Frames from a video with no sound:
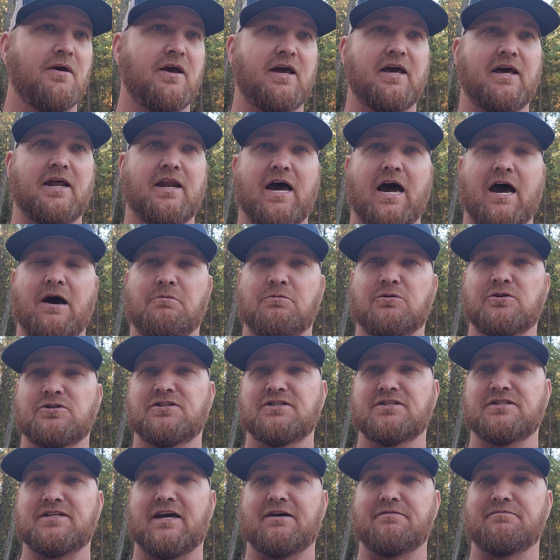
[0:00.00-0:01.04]
and I will
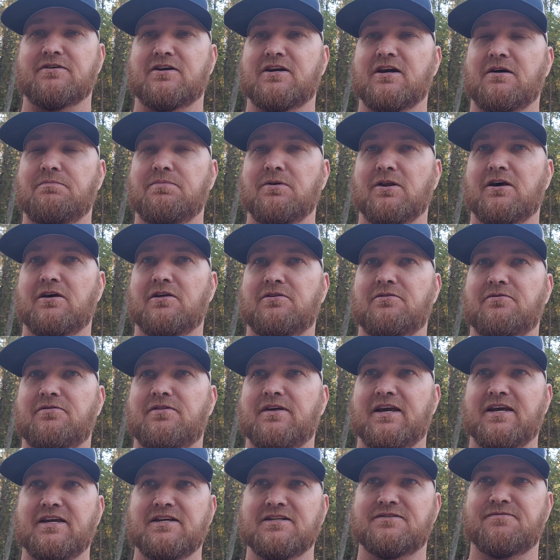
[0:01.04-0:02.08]
just have a couple other
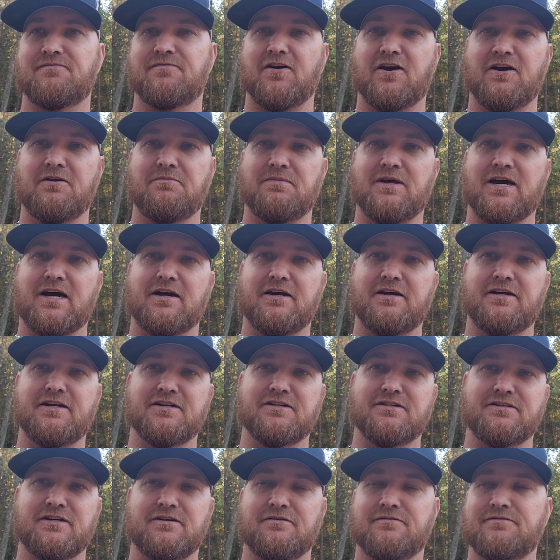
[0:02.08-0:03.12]
things framed out
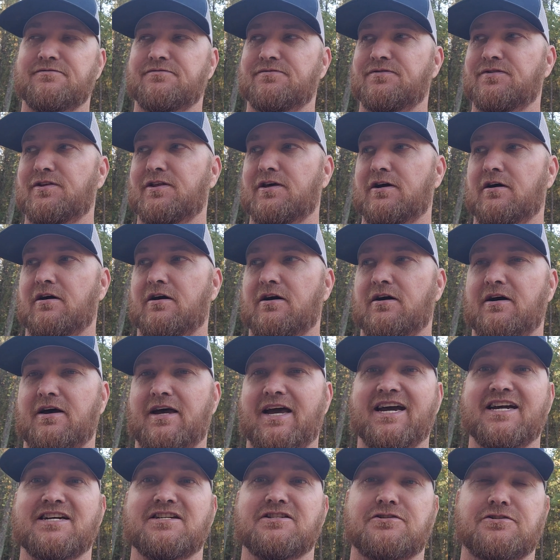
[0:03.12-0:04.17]
here just for the
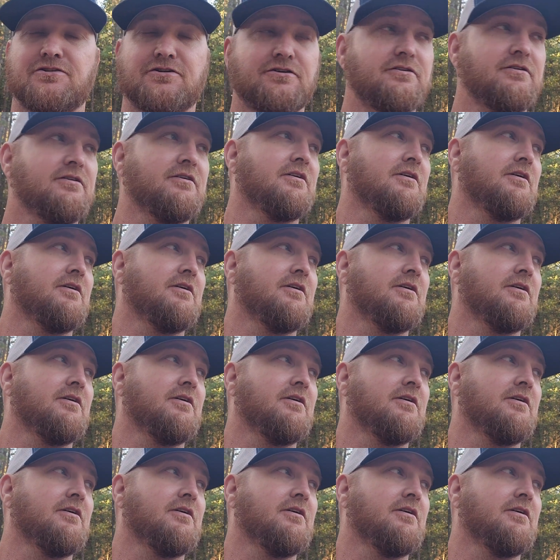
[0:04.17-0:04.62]
extra